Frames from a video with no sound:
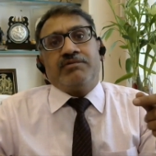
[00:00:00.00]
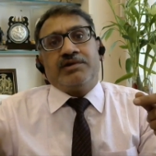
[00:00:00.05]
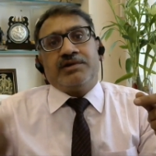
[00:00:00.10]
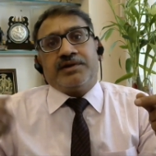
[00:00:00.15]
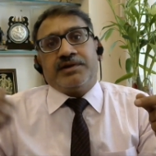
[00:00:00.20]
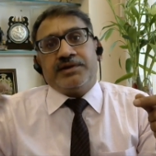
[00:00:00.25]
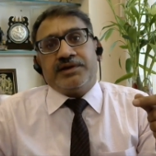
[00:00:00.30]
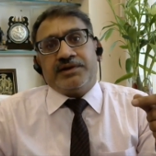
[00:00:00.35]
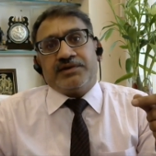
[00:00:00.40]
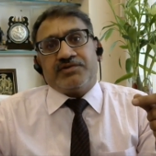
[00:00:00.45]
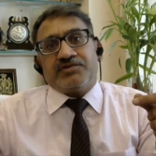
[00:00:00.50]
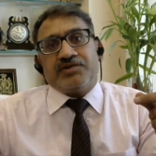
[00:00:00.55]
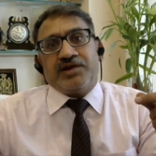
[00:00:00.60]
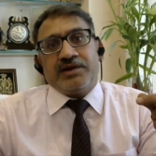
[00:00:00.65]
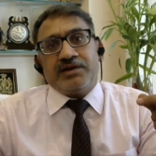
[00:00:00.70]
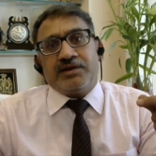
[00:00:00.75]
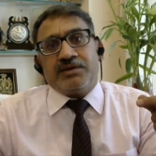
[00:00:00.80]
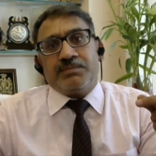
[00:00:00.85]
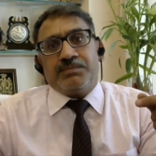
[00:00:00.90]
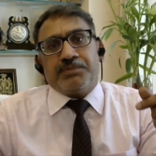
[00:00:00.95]
create a
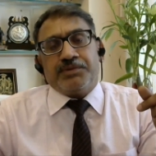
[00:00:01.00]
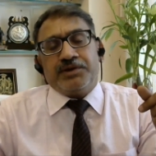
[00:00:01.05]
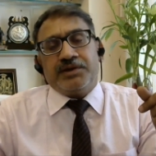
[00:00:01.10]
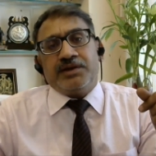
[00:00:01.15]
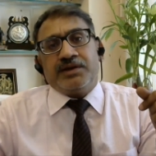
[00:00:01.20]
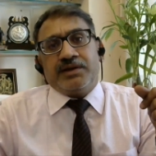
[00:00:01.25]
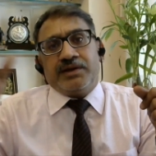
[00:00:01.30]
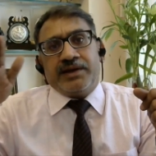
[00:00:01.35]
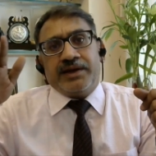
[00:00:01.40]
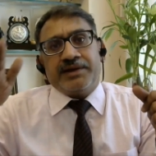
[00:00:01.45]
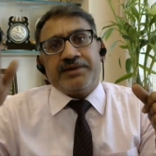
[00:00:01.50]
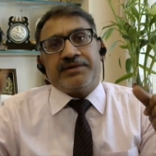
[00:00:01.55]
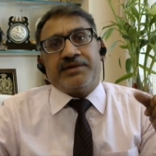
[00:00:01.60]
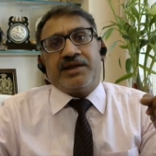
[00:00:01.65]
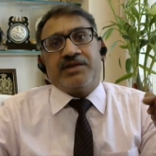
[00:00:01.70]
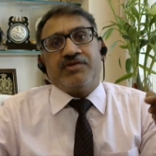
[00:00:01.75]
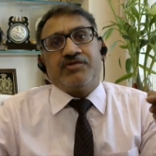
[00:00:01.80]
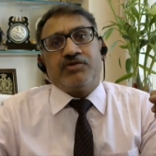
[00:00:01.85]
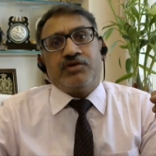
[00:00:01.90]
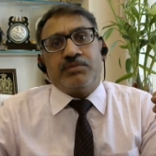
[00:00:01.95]
shell company and
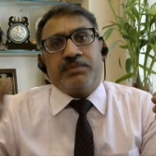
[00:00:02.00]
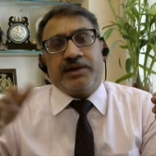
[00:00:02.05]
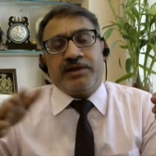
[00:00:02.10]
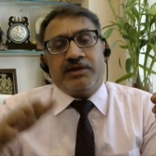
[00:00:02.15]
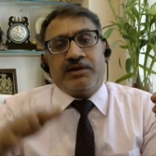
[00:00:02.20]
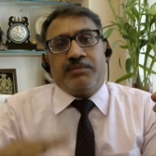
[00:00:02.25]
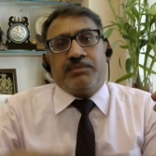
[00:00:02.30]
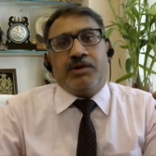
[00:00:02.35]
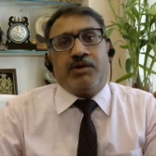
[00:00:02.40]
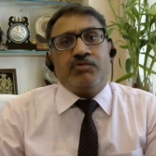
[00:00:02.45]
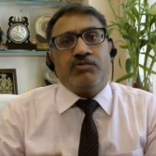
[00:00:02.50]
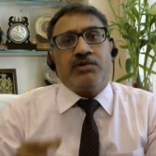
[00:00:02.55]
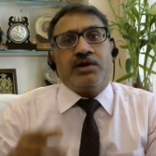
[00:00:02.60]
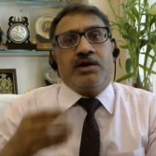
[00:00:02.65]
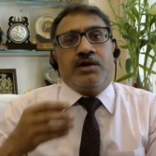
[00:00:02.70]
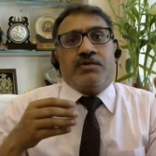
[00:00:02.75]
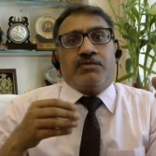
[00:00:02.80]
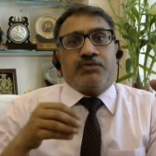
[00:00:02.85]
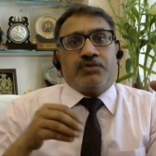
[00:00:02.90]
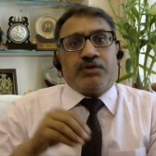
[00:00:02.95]
transfer my amount
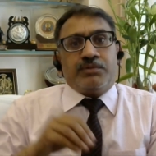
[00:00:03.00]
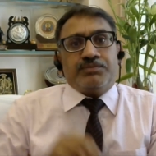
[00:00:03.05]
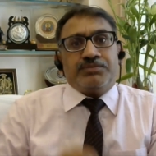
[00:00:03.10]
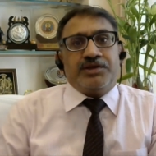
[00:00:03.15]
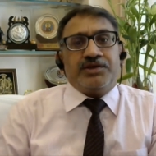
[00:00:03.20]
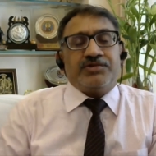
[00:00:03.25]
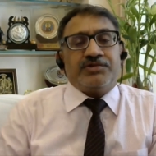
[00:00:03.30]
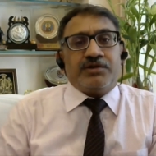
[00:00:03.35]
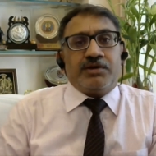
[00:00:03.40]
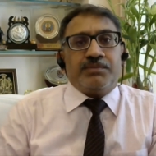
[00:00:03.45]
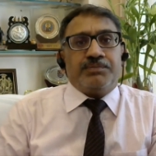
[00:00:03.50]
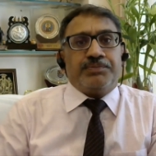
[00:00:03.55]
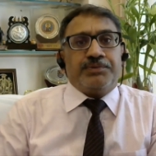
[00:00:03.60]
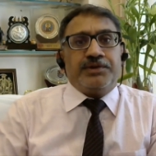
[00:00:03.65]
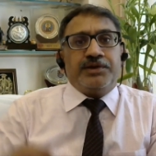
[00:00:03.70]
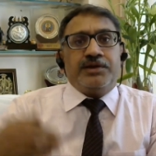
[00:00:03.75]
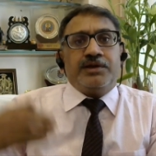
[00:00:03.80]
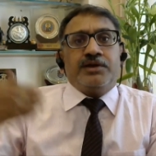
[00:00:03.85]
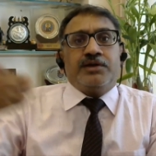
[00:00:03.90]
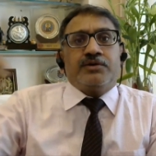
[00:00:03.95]
from this
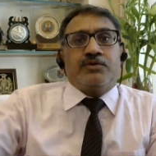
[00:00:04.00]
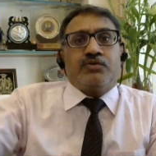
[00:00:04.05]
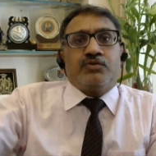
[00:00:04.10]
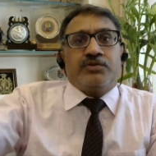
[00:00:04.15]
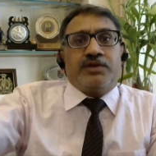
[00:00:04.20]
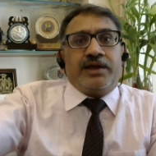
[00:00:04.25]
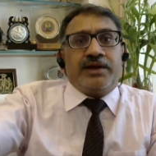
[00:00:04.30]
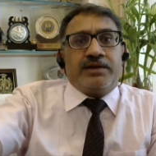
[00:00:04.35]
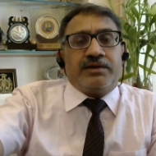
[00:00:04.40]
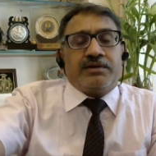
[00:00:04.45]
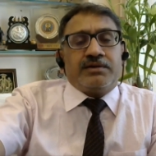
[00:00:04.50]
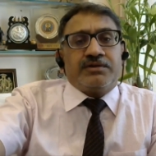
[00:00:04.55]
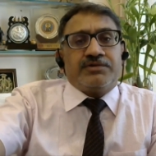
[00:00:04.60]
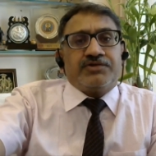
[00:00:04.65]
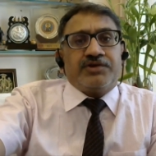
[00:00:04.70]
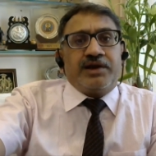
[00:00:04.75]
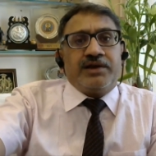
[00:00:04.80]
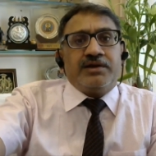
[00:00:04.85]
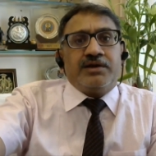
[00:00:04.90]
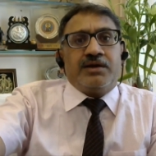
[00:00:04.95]
company to that
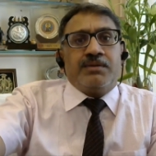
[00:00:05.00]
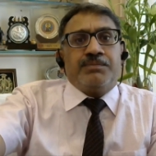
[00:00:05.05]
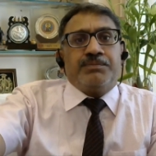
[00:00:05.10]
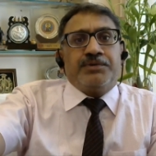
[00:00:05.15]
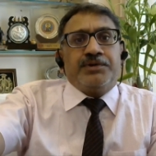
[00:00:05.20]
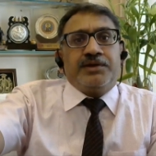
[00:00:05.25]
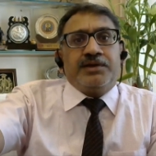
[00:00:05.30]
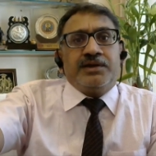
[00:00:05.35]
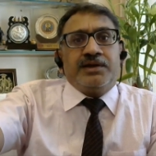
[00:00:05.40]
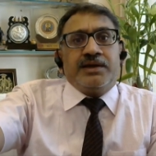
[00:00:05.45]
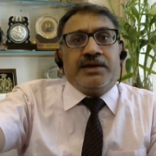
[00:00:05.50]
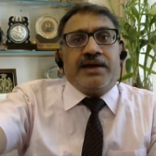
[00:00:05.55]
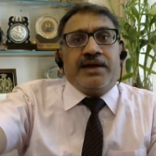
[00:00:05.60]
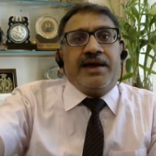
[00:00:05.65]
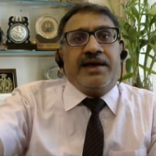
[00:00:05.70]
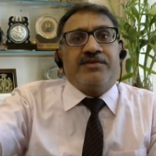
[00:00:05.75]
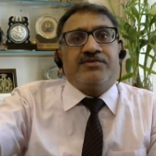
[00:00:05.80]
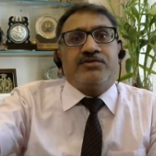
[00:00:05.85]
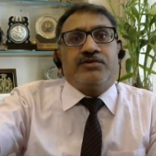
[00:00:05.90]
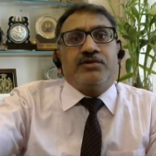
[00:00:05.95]
shell company
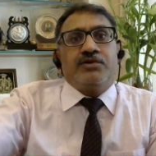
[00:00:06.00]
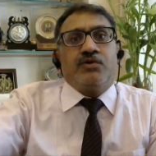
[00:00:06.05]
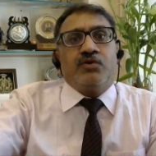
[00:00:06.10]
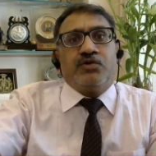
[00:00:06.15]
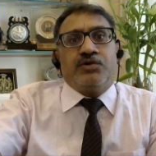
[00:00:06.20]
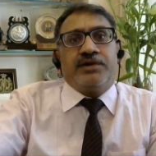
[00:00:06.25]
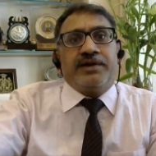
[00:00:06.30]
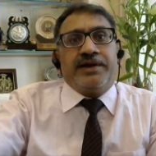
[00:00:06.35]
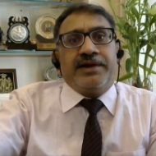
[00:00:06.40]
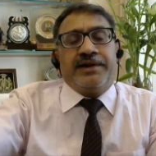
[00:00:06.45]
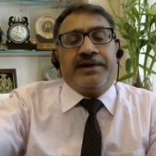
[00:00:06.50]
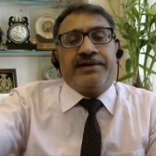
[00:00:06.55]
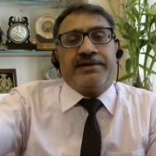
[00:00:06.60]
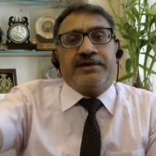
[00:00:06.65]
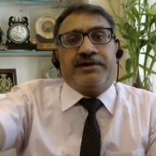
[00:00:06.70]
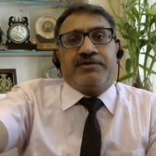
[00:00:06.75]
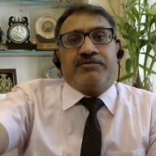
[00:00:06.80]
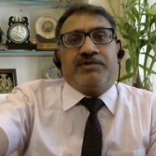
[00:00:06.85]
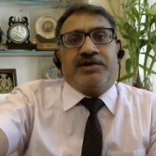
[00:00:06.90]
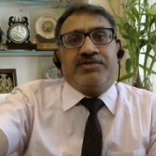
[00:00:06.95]
as loan and
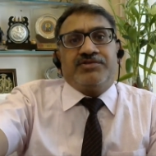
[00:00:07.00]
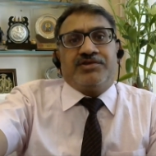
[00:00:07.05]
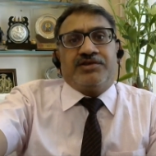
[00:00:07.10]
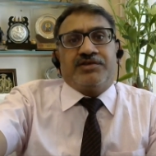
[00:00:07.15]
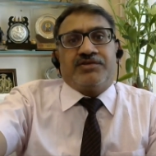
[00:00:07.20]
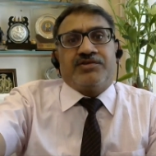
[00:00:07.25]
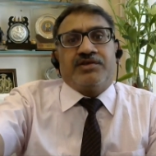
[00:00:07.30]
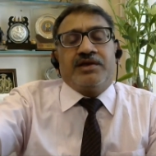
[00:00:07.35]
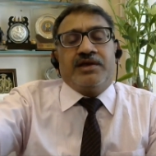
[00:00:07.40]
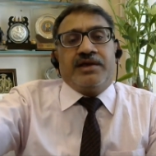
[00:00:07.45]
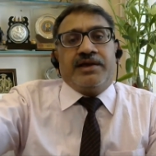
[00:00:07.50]
advances,